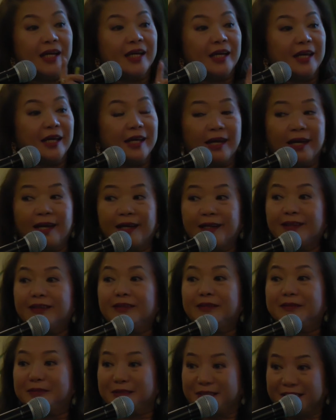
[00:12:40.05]
And
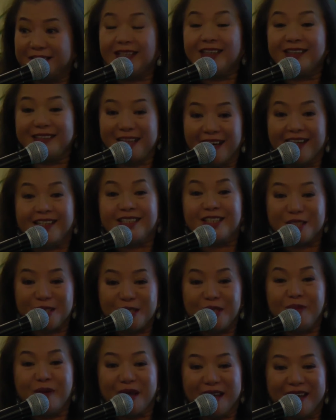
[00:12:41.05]
she said, yeah, he's
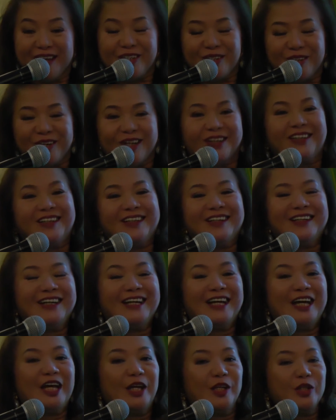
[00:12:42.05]
still my HR.
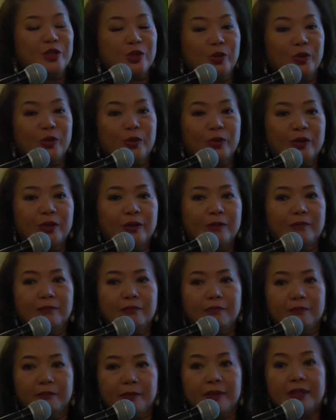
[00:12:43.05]
And so
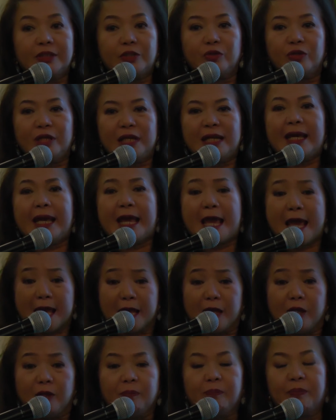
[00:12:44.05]
it's really
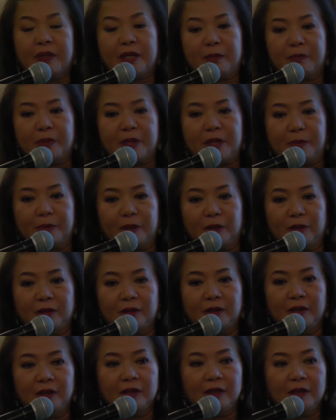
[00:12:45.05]
helping people.
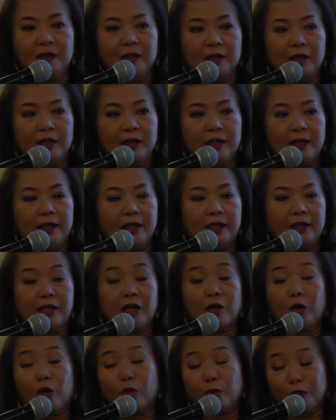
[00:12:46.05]
And
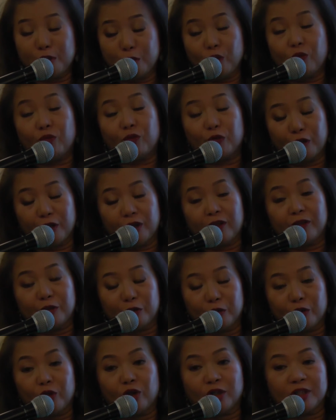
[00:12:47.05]
I always go for the
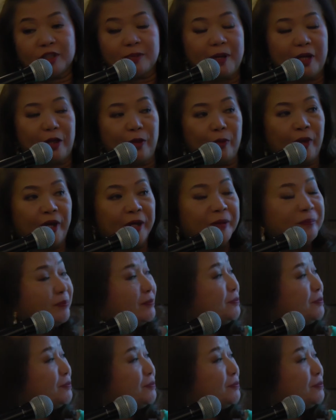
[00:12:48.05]
underdogs, by the way.